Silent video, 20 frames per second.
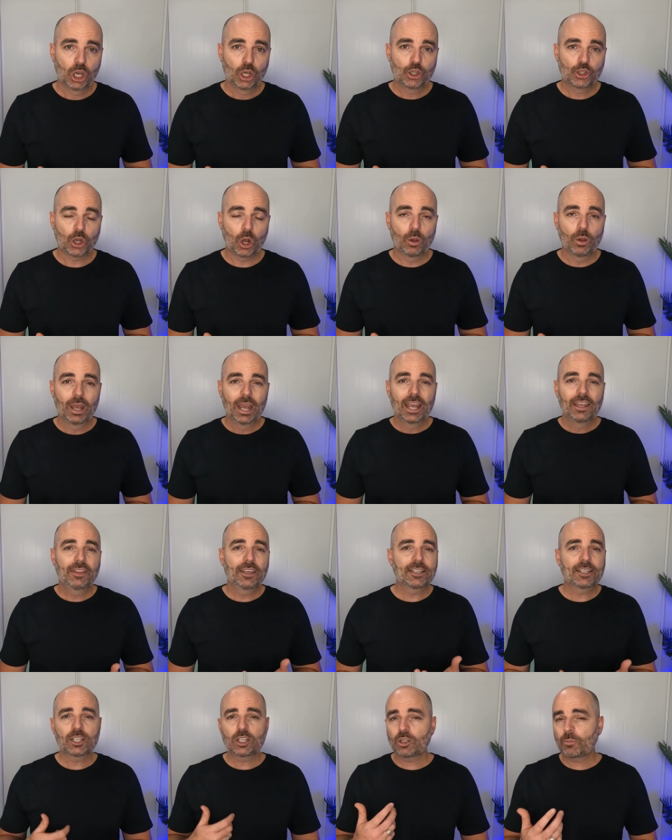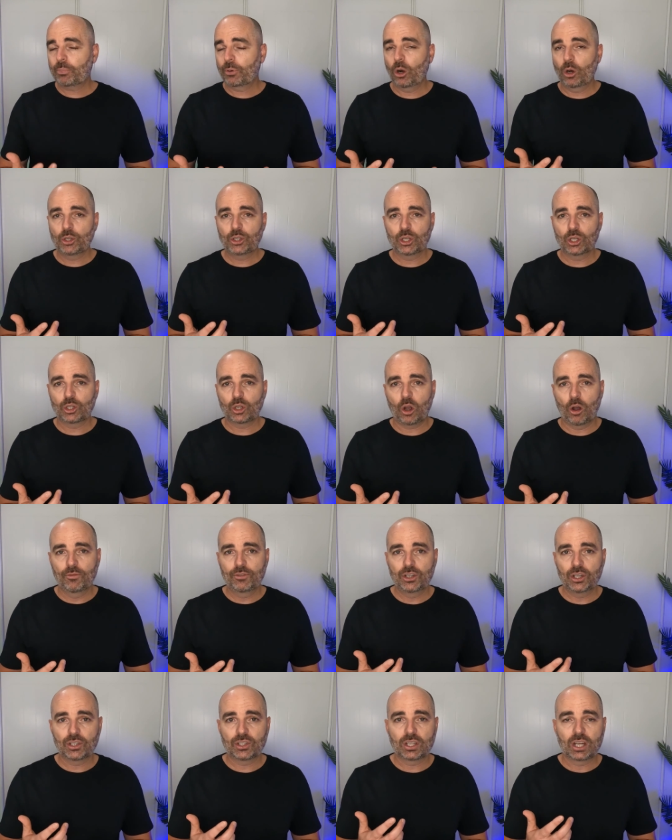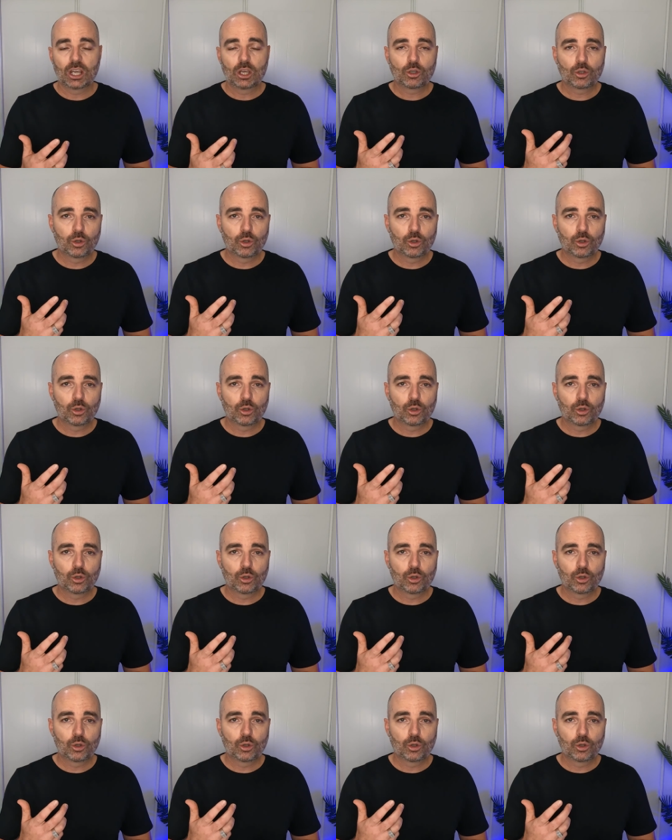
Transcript: So this is a process of just